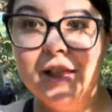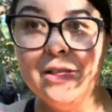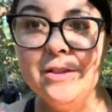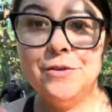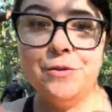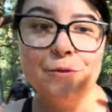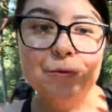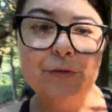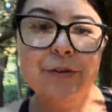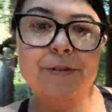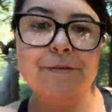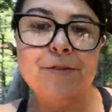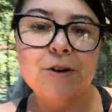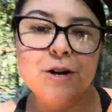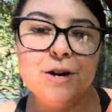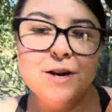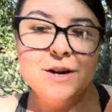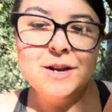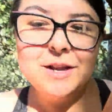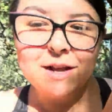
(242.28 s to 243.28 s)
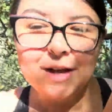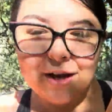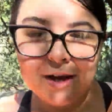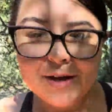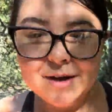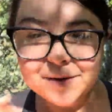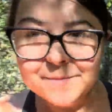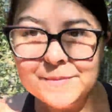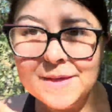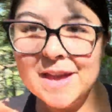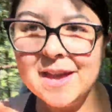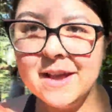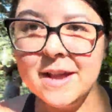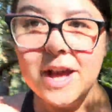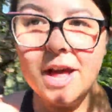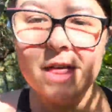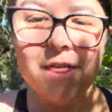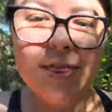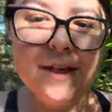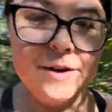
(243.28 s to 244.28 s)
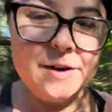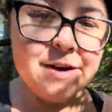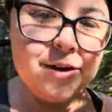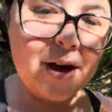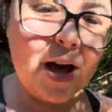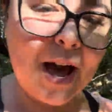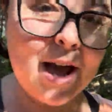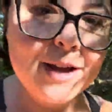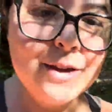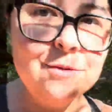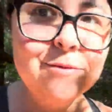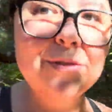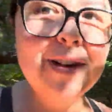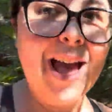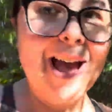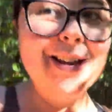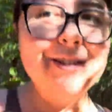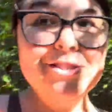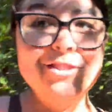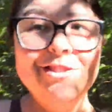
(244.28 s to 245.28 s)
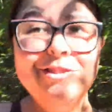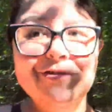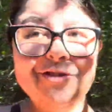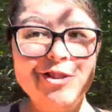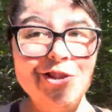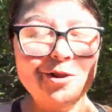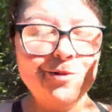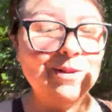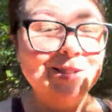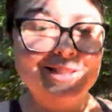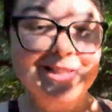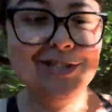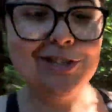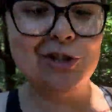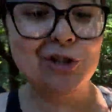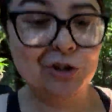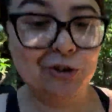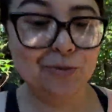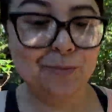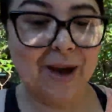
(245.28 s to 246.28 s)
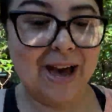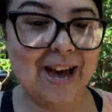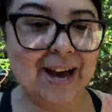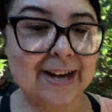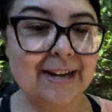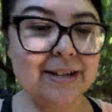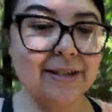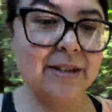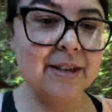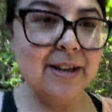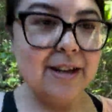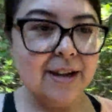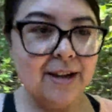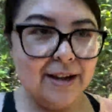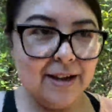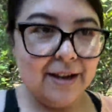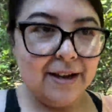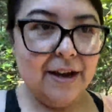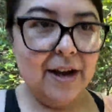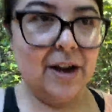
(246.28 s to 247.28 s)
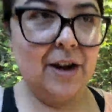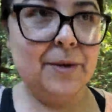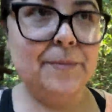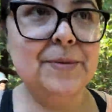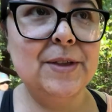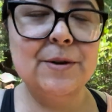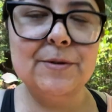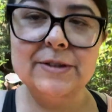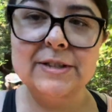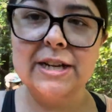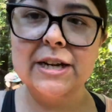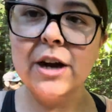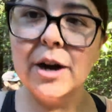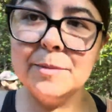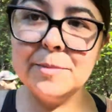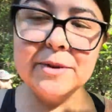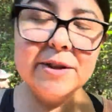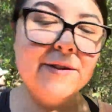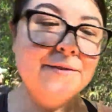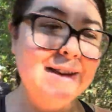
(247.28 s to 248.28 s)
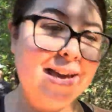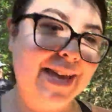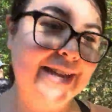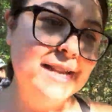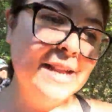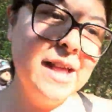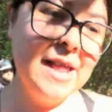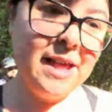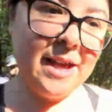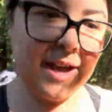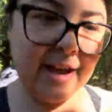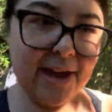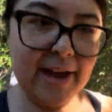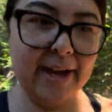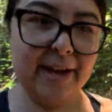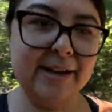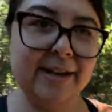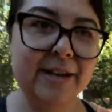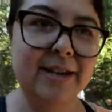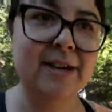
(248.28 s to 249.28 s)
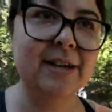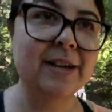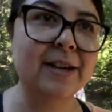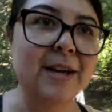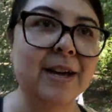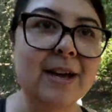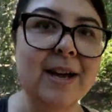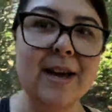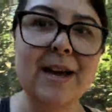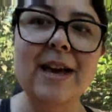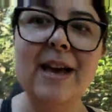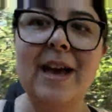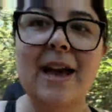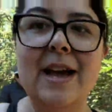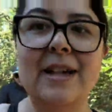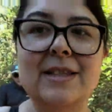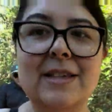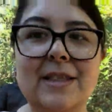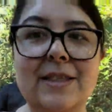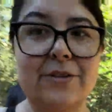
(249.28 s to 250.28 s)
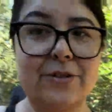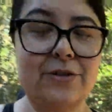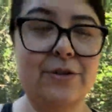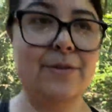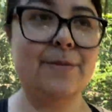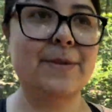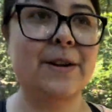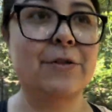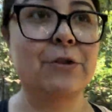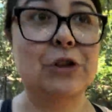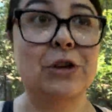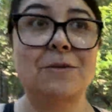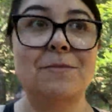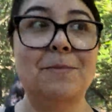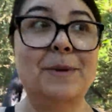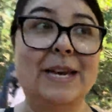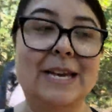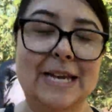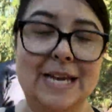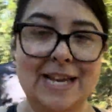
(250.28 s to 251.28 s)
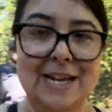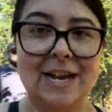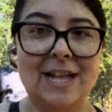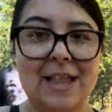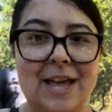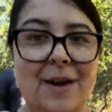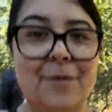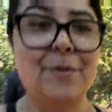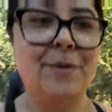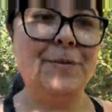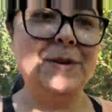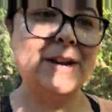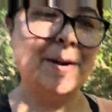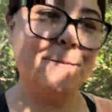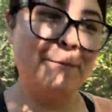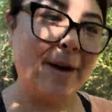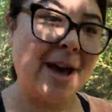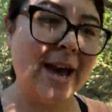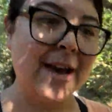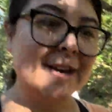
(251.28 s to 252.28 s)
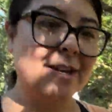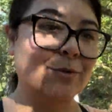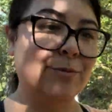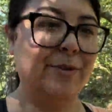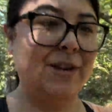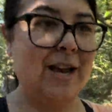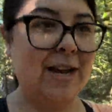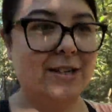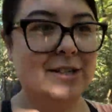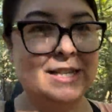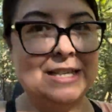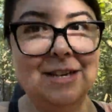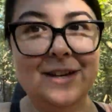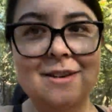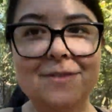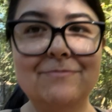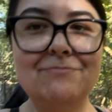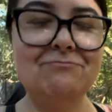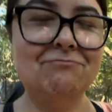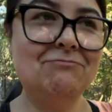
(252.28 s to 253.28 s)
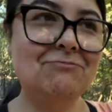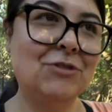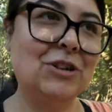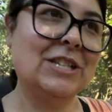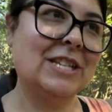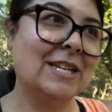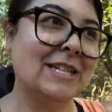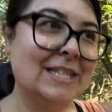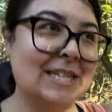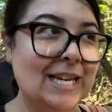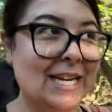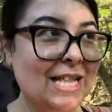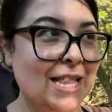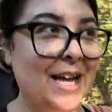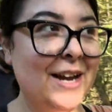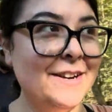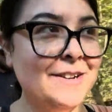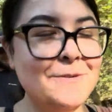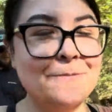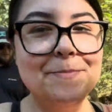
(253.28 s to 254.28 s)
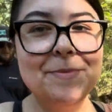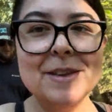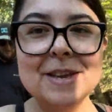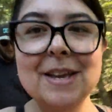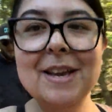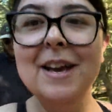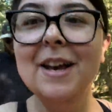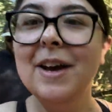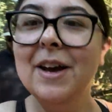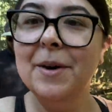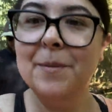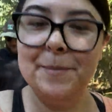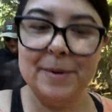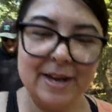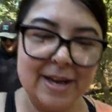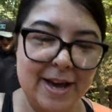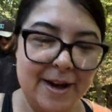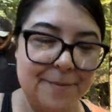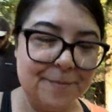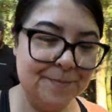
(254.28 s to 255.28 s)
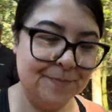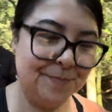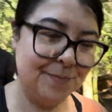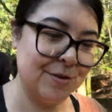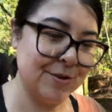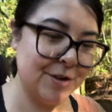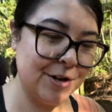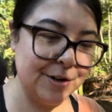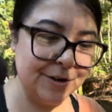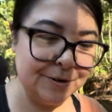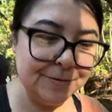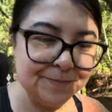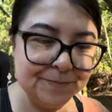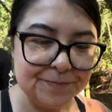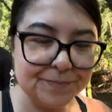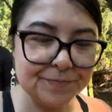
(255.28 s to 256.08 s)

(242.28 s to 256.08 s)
little river. Um, the hike actually really wasn't too bad. Um, there was a couple of incline and then there's going to be a really big incline when we come back because we actually was it decline but yeah so